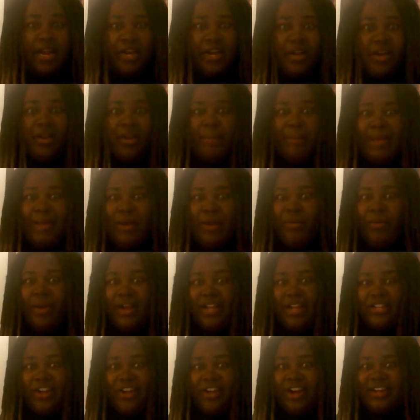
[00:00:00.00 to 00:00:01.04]
The only big
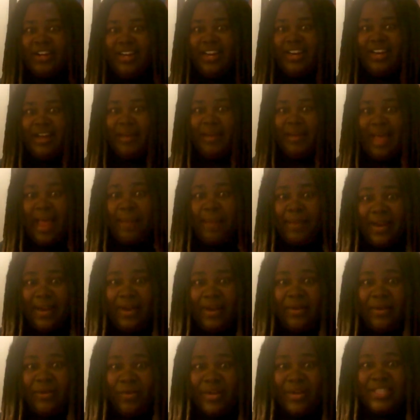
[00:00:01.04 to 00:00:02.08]
walking target that ended up
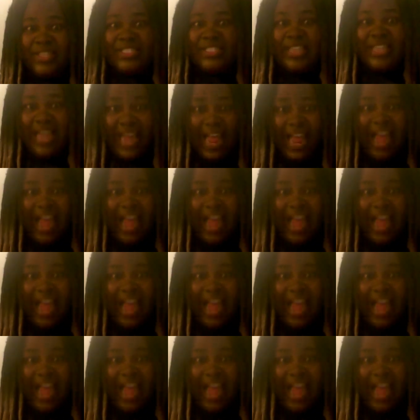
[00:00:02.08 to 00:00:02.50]
happening was